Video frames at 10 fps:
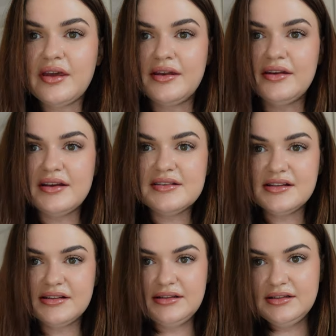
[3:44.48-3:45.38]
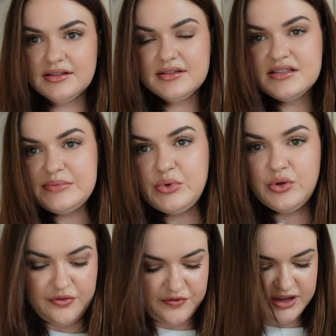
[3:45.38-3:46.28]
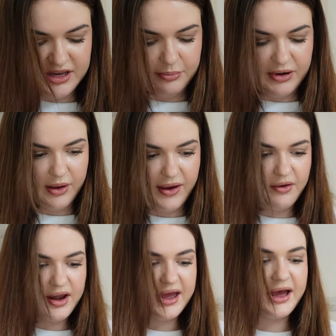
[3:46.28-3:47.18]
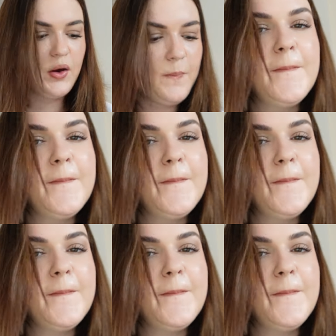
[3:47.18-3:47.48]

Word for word: like a nice little smooth flicky blowout now,